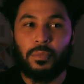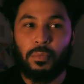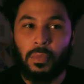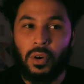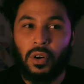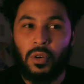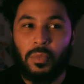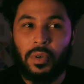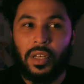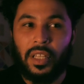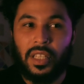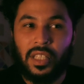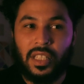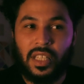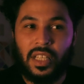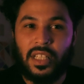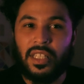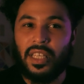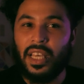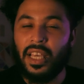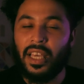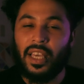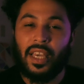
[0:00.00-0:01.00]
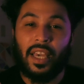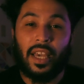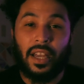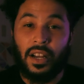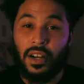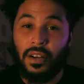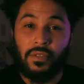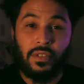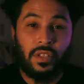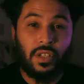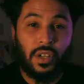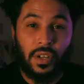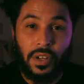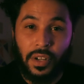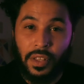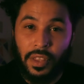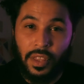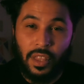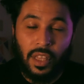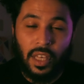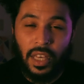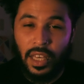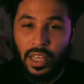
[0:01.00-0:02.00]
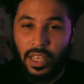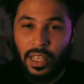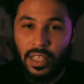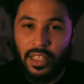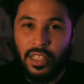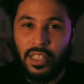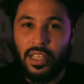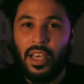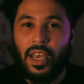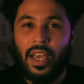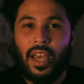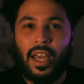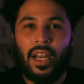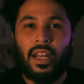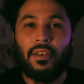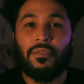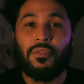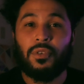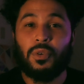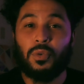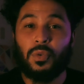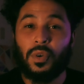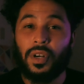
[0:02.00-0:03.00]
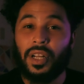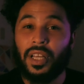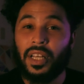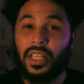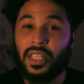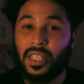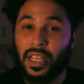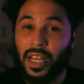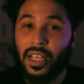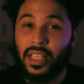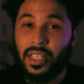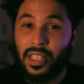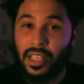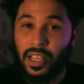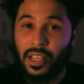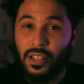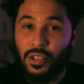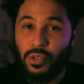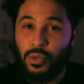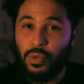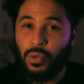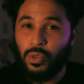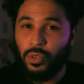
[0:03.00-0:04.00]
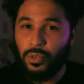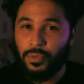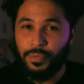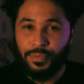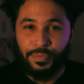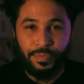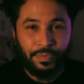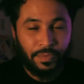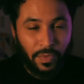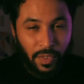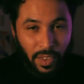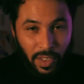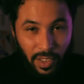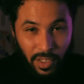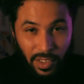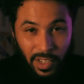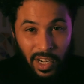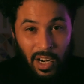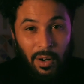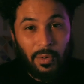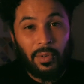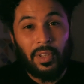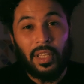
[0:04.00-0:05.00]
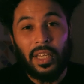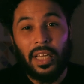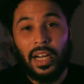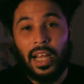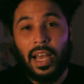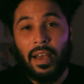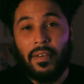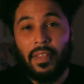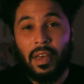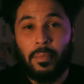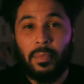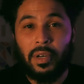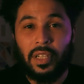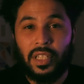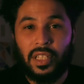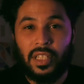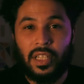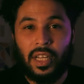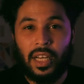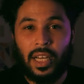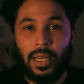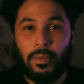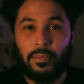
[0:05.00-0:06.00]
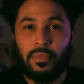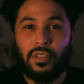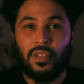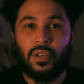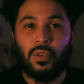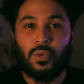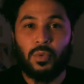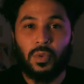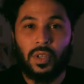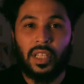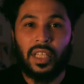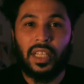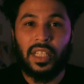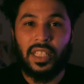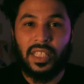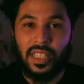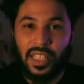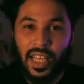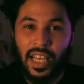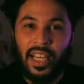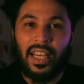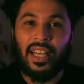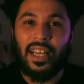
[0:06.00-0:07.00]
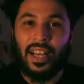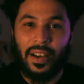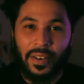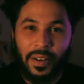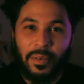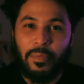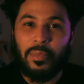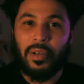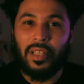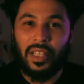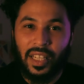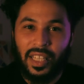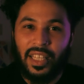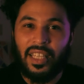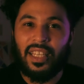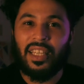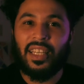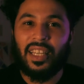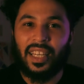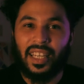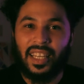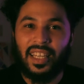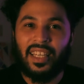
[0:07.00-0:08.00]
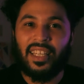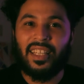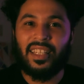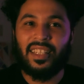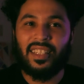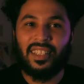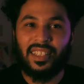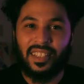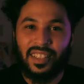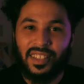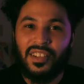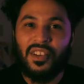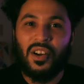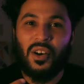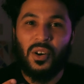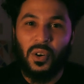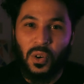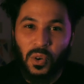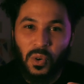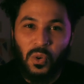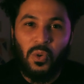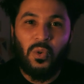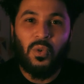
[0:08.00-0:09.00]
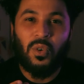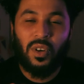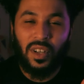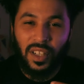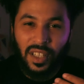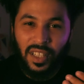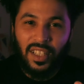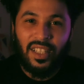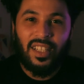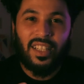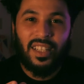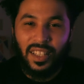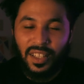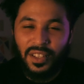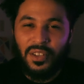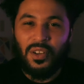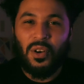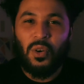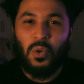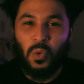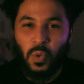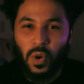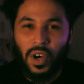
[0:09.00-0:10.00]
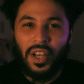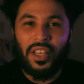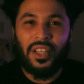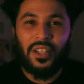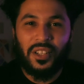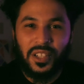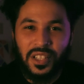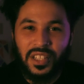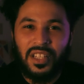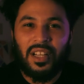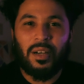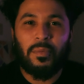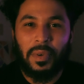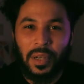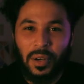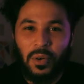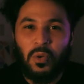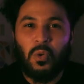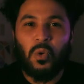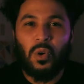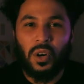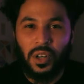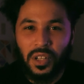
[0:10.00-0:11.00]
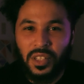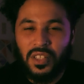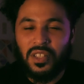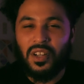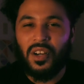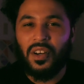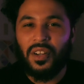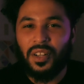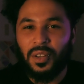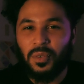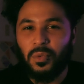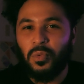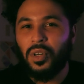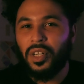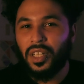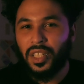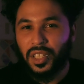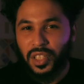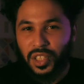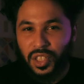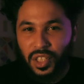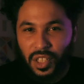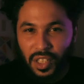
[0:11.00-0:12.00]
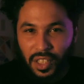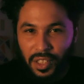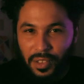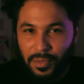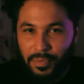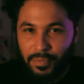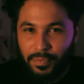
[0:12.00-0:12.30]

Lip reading: moment to take care of certain things, and if you're running a tight schedule, you're not really gonna have that much time. So really take accountability and know, you know, what your stomach works on and what it shouldn't.